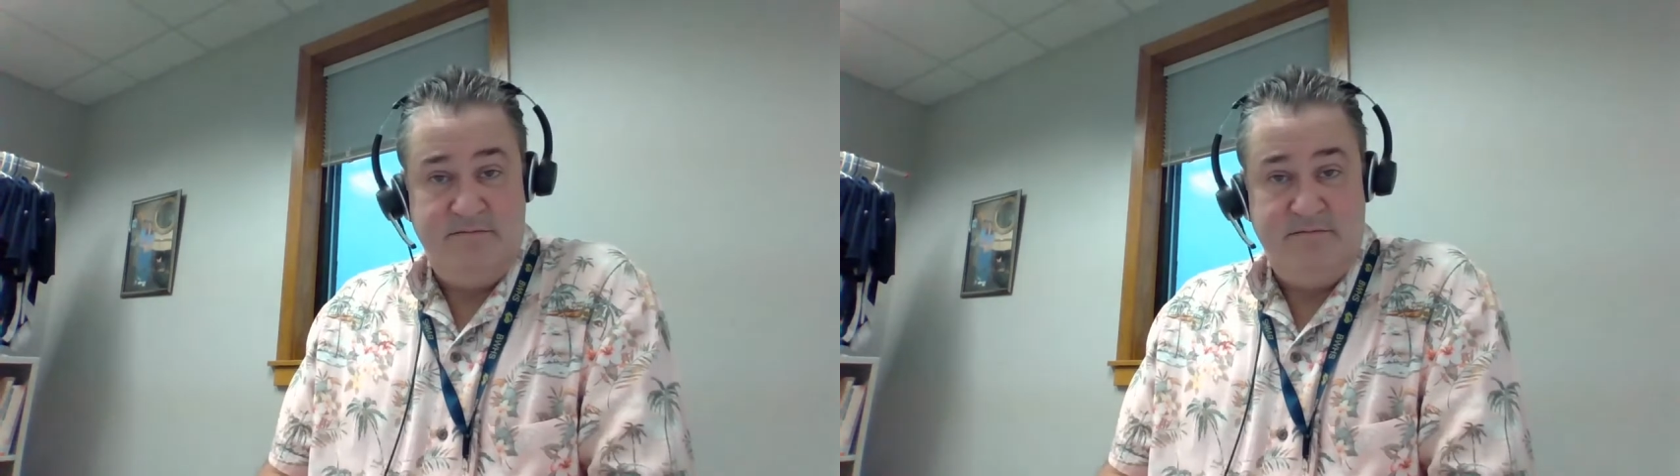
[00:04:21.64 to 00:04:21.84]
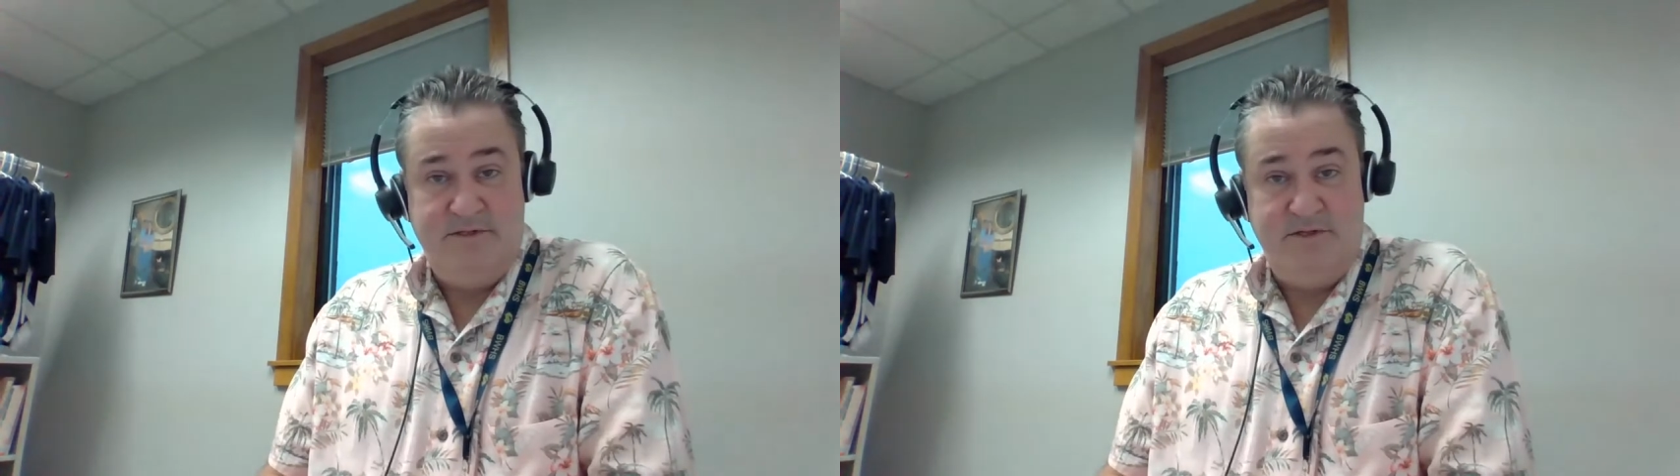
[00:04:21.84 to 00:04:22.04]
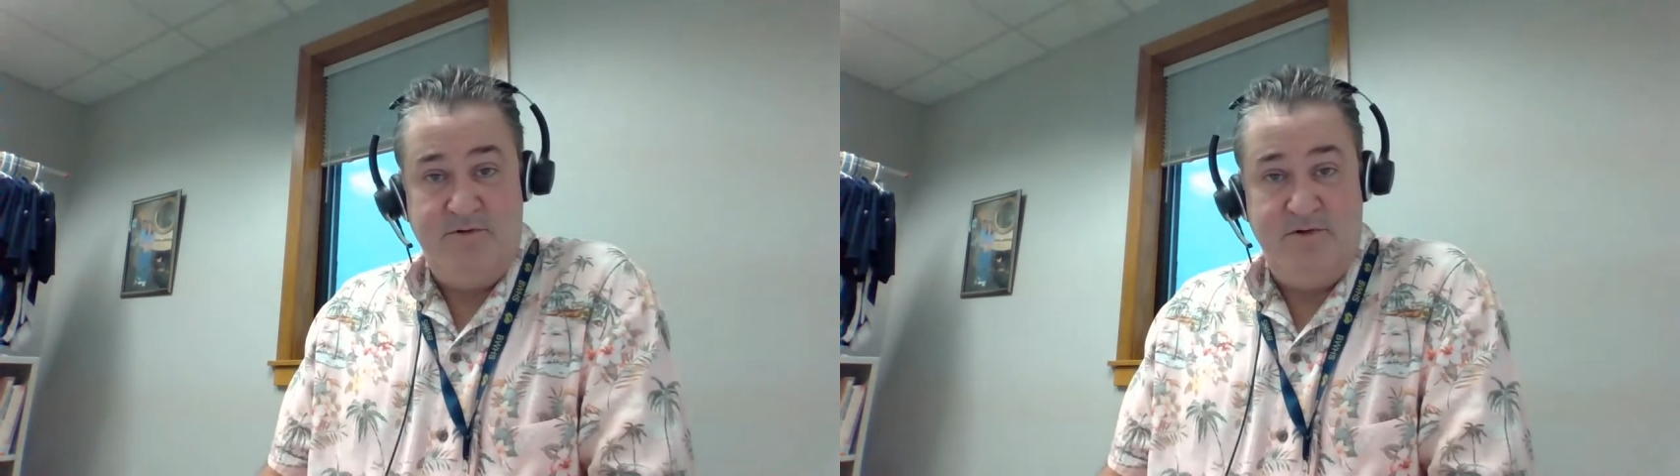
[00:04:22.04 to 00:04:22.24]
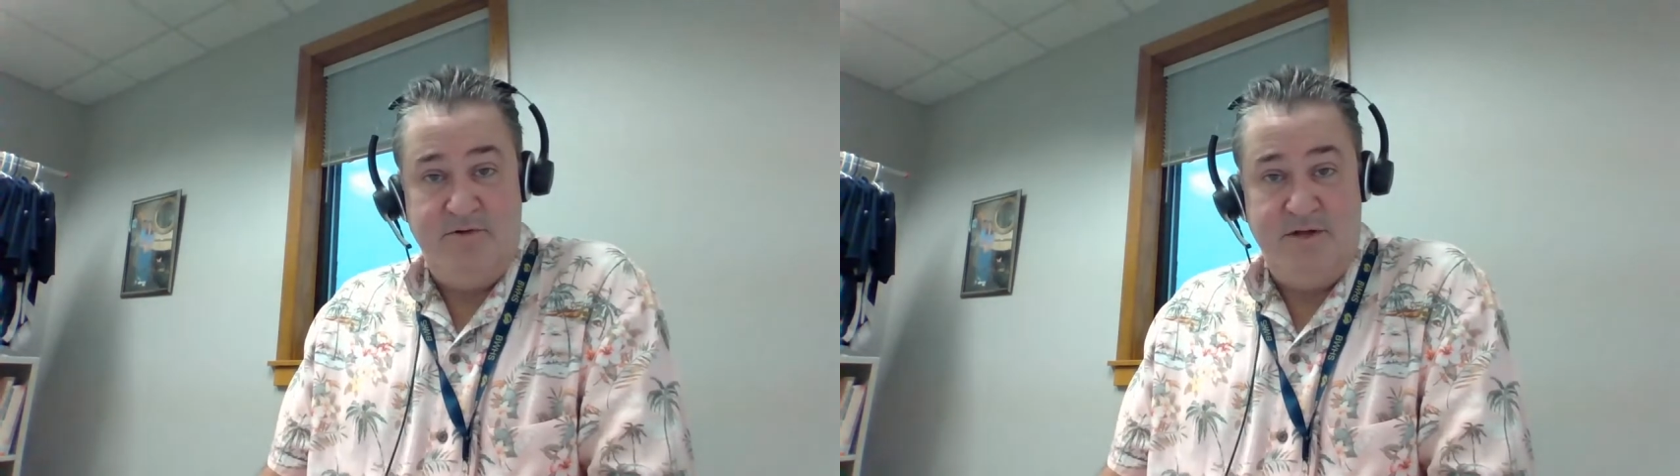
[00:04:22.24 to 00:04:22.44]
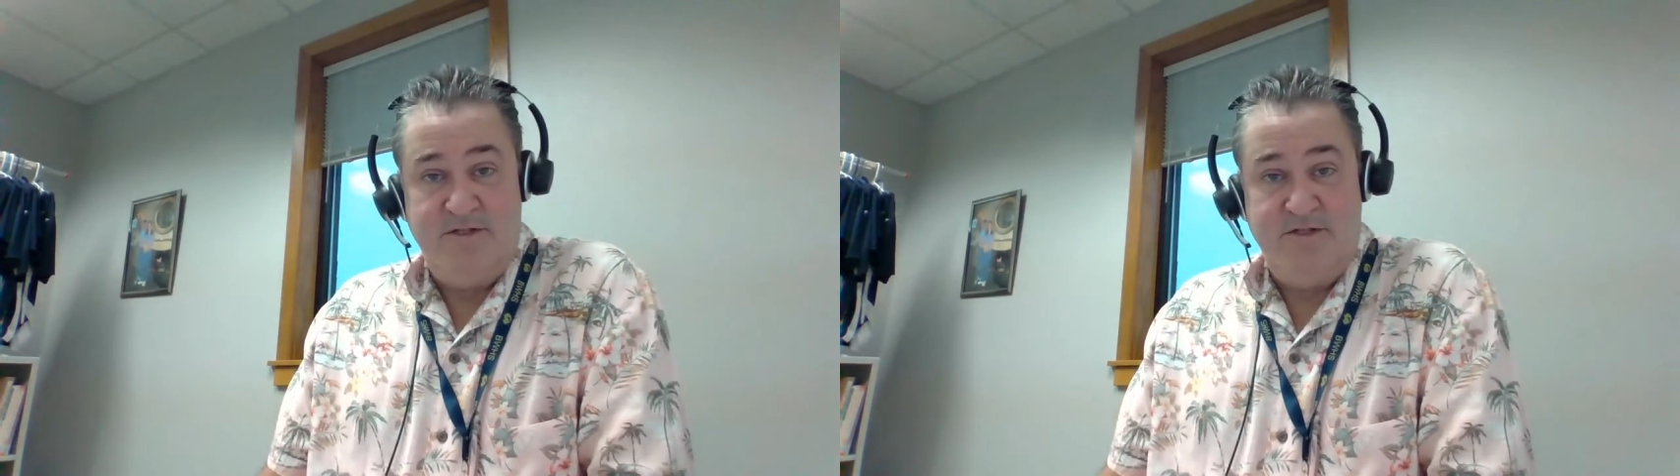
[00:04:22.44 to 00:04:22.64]
so you're
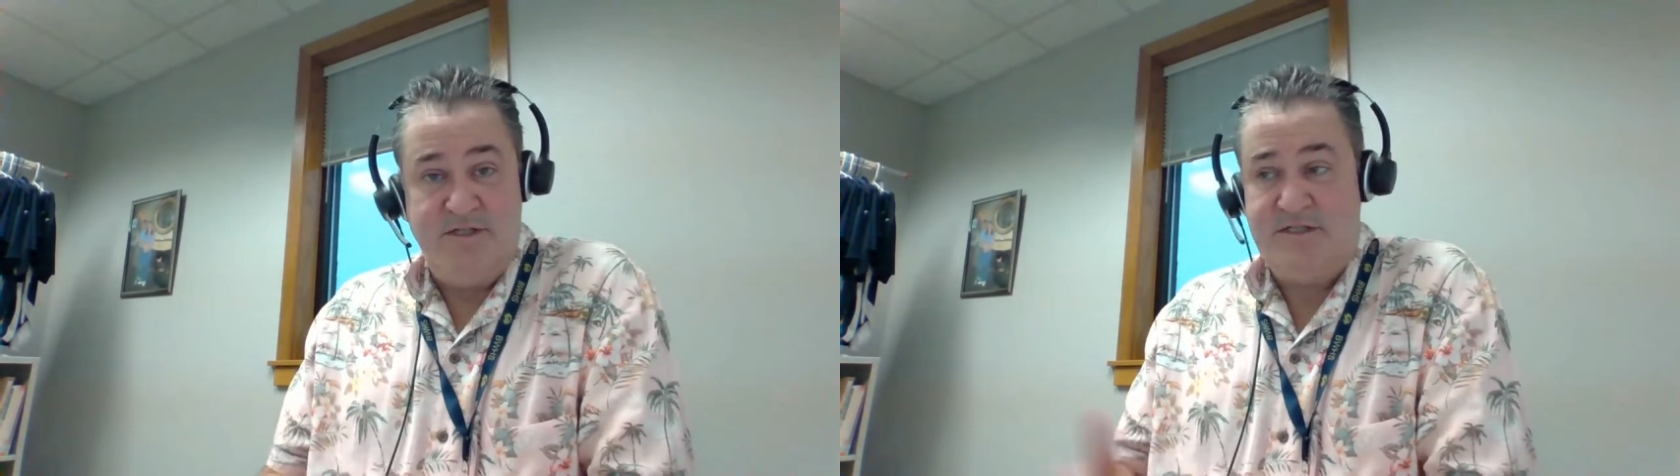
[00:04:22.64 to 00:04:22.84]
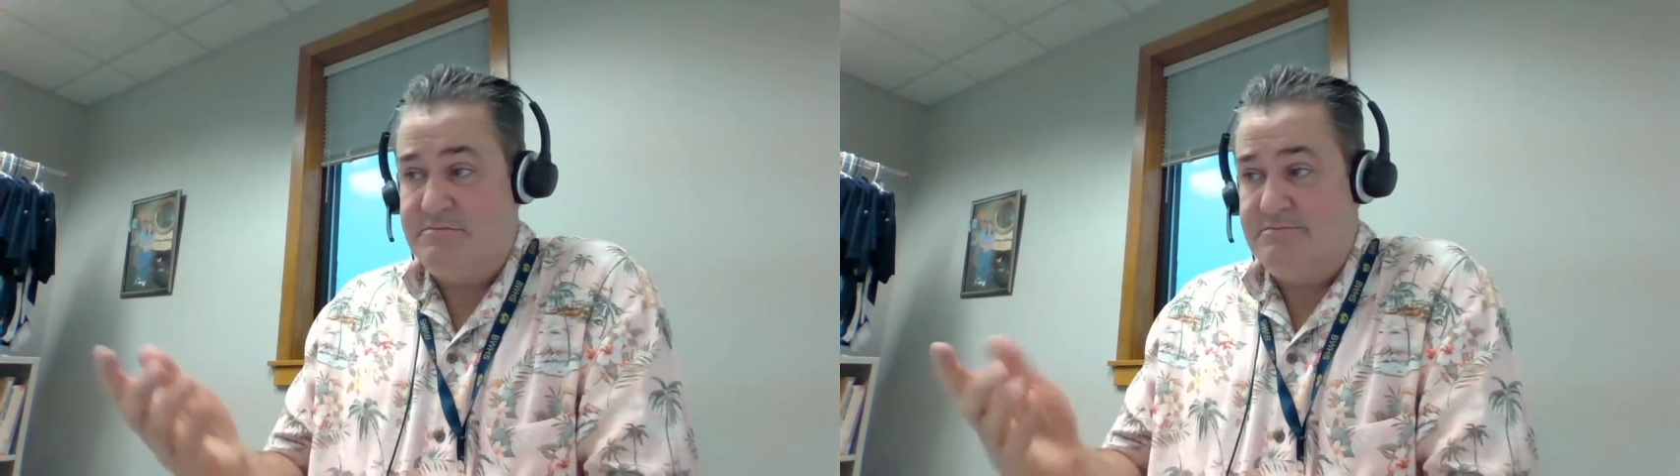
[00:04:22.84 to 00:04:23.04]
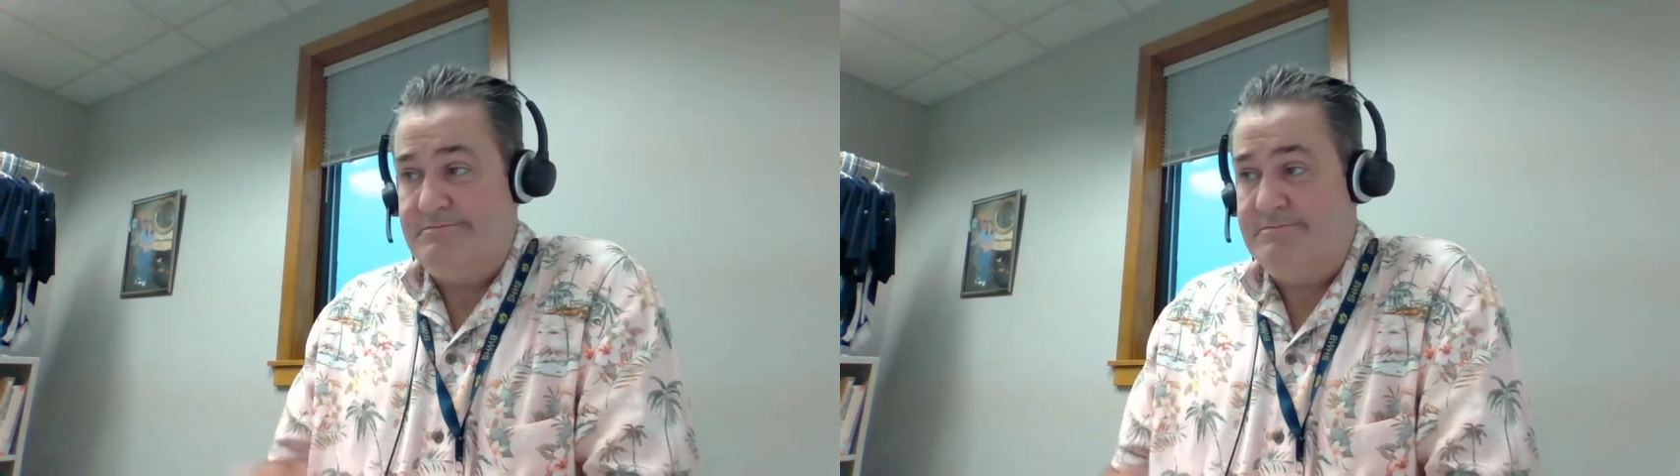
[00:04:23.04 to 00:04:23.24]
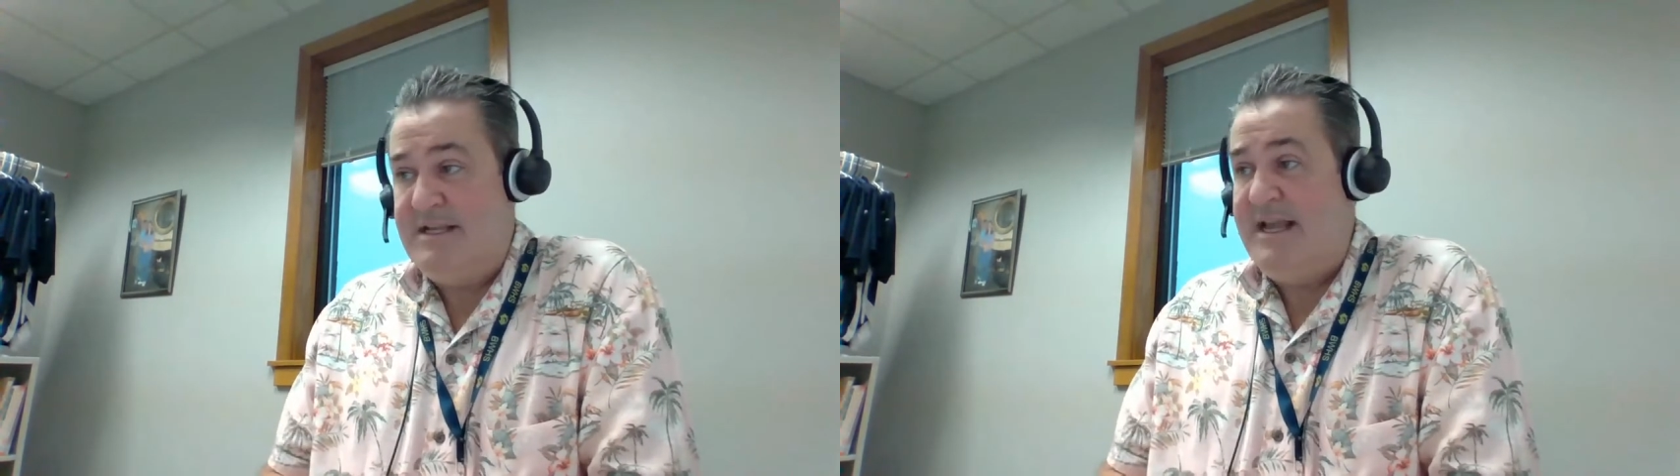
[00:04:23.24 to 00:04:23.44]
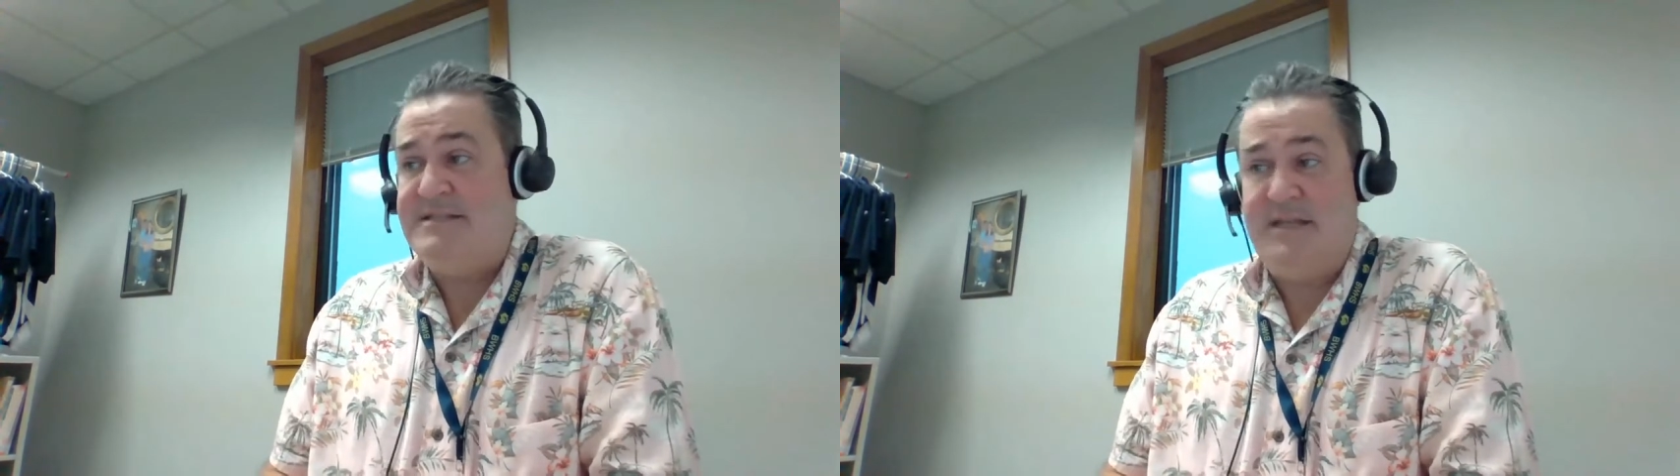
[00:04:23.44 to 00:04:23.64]
not just
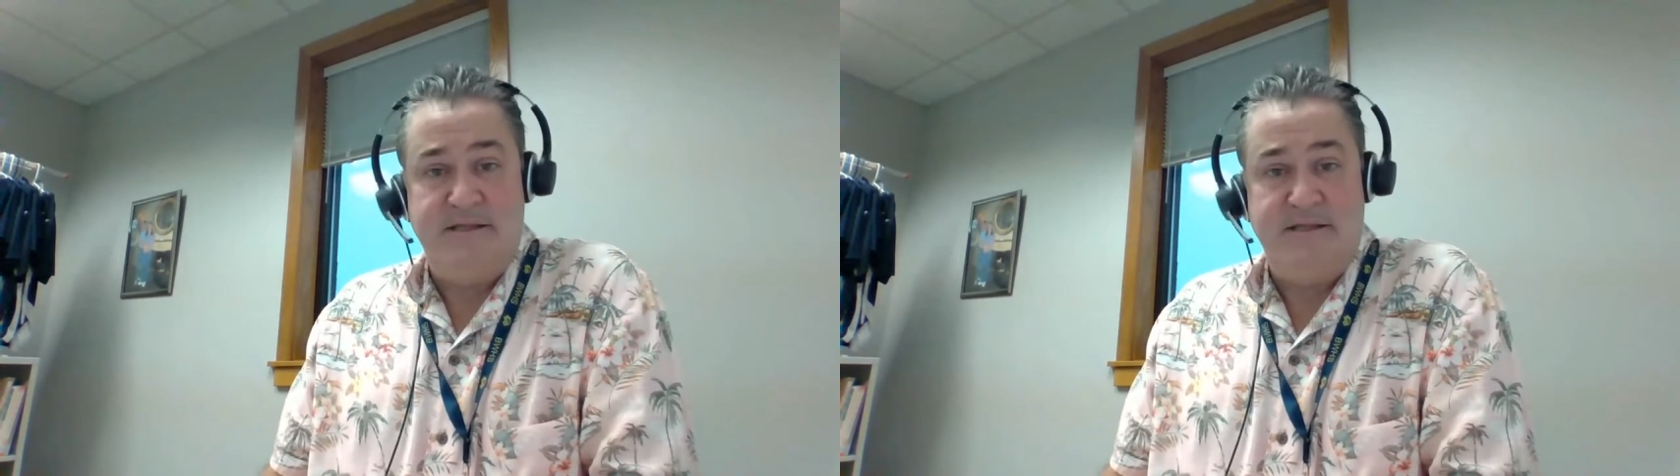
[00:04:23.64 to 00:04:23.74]
guessing